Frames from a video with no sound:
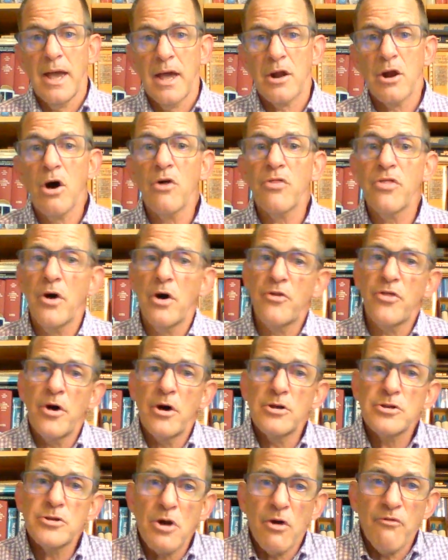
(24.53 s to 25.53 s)
And although
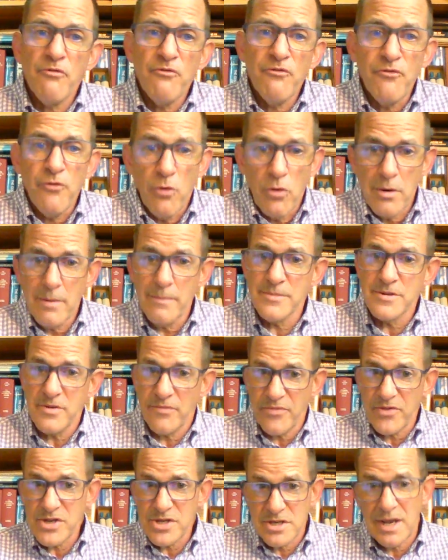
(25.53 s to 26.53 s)
those are
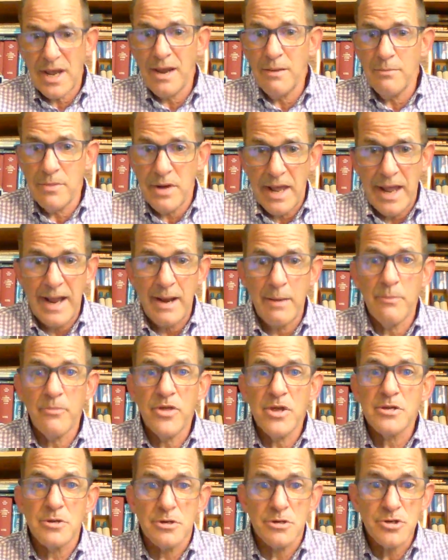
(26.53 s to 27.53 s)
forms of the same
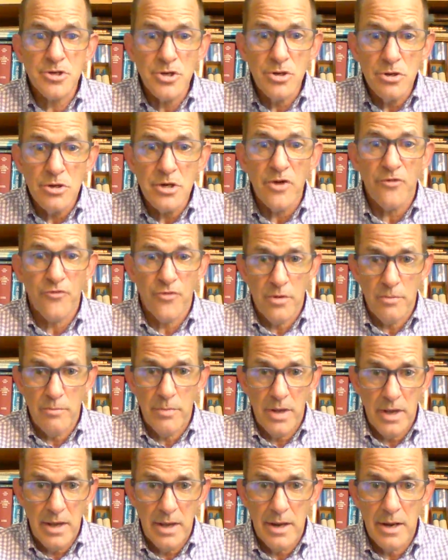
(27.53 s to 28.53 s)
name, these are two
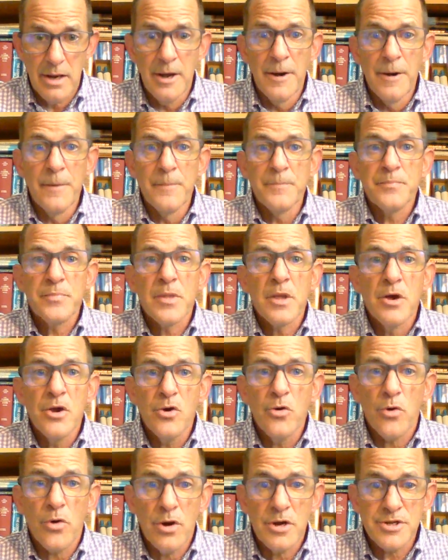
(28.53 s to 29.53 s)
different men
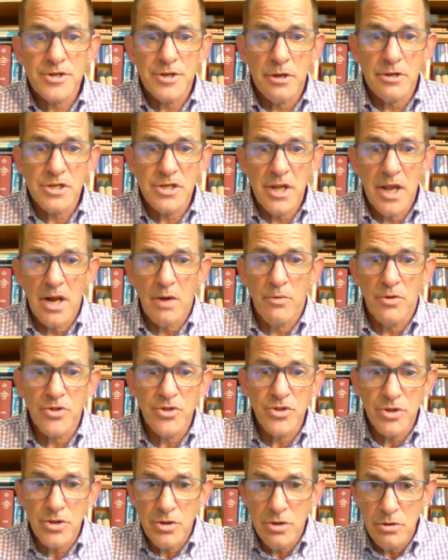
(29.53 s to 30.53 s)
who are associated
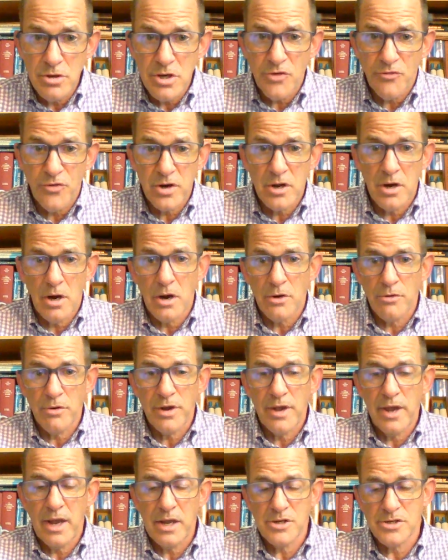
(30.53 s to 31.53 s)
with two different
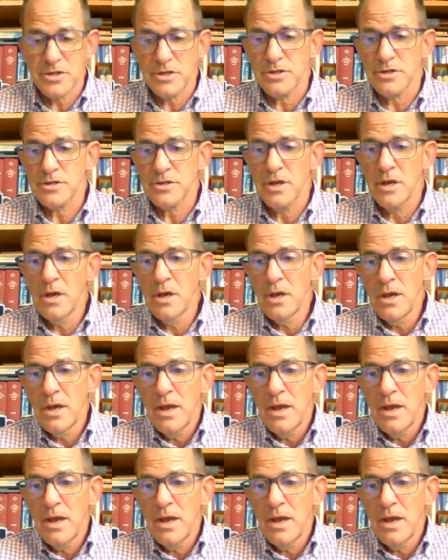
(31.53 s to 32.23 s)
congregations.